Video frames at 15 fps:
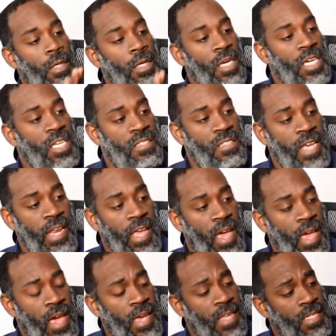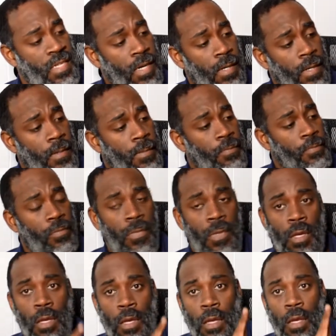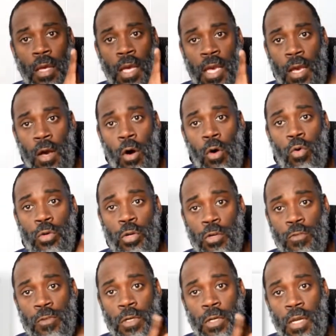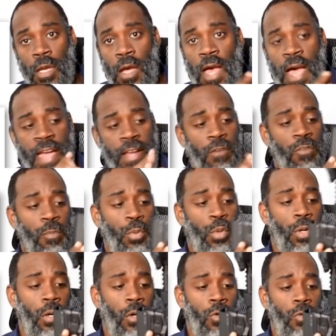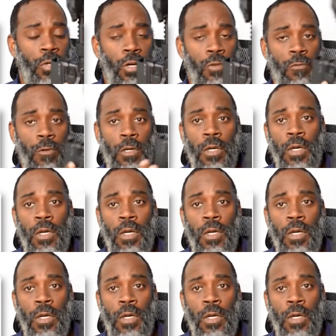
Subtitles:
is that it has a holdover, a height over bore holdover.